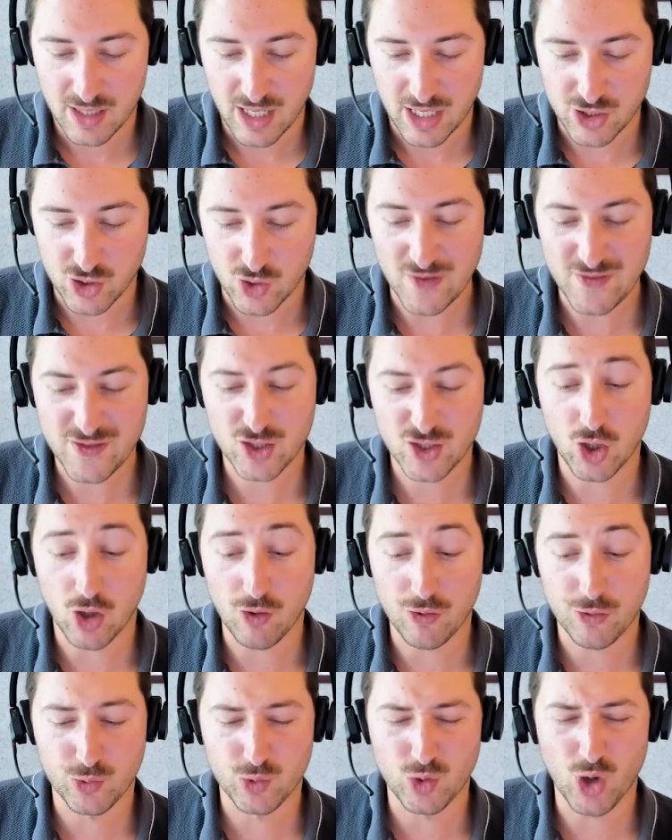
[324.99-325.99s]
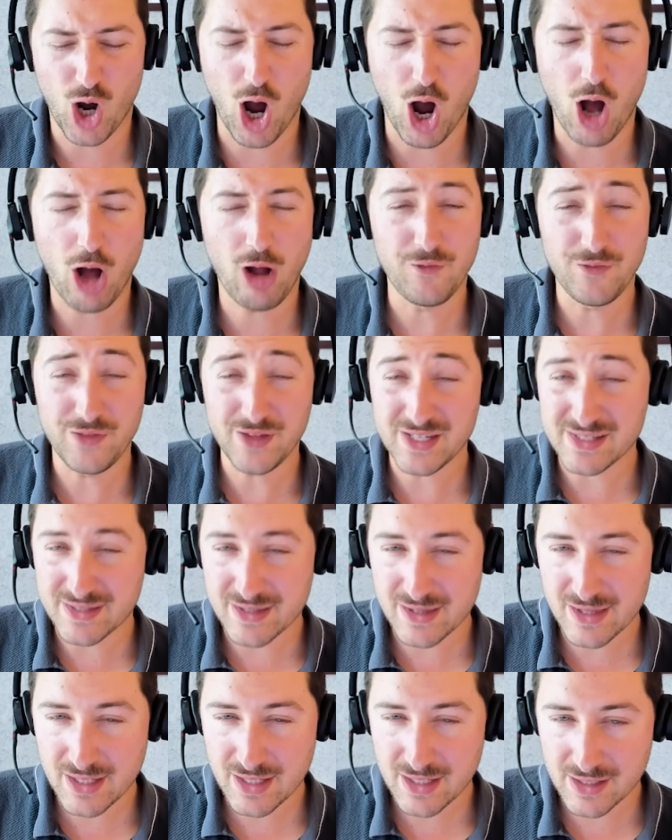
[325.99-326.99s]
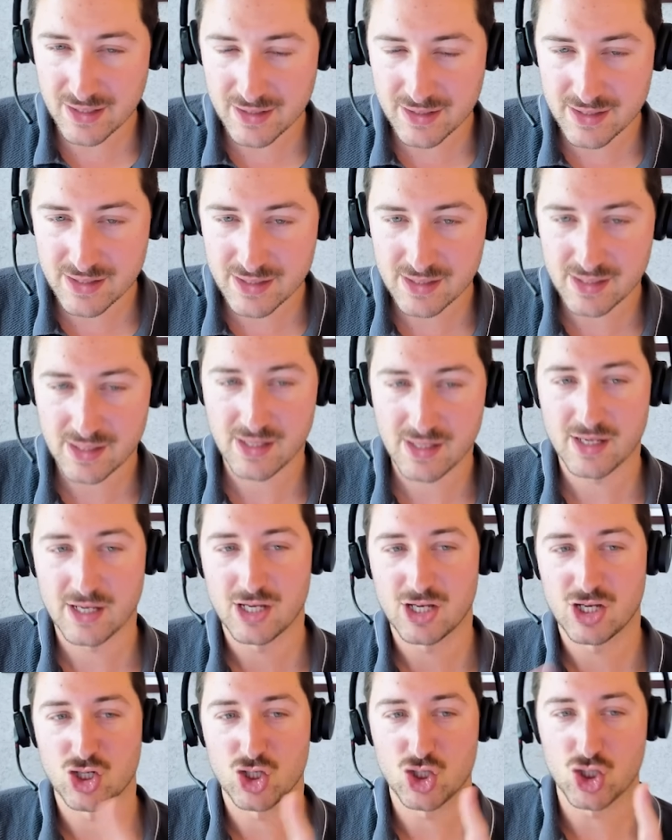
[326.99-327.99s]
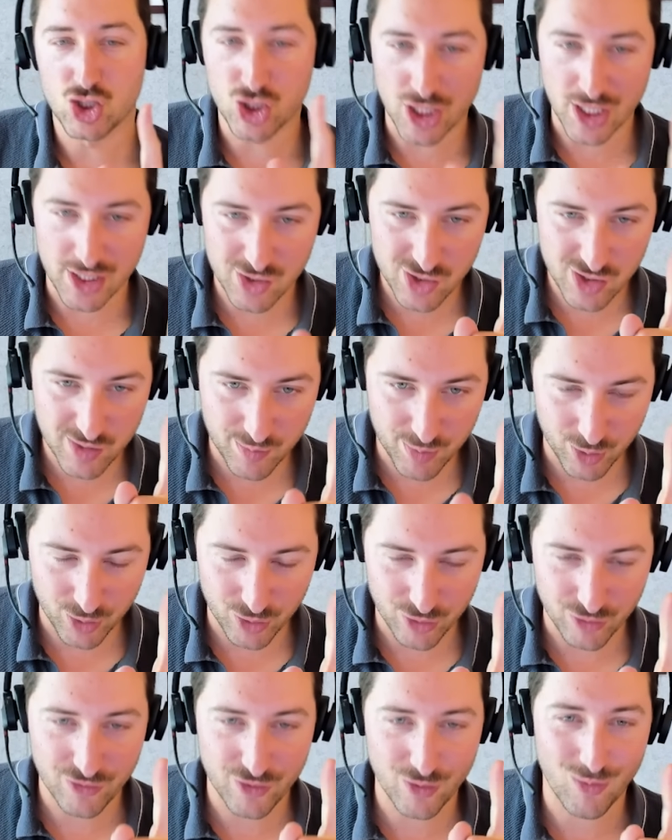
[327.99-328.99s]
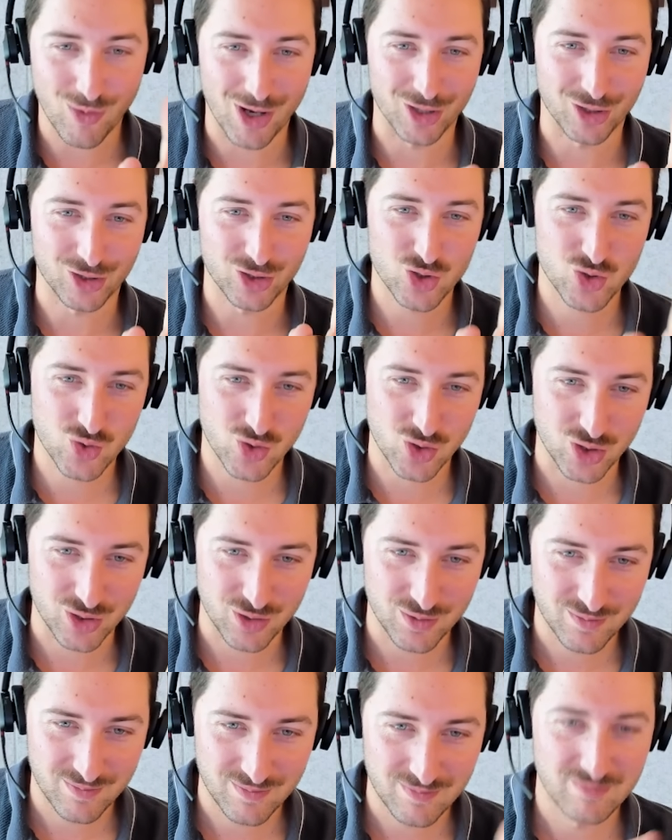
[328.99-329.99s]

And so you have to go through all these things just to prove the one control,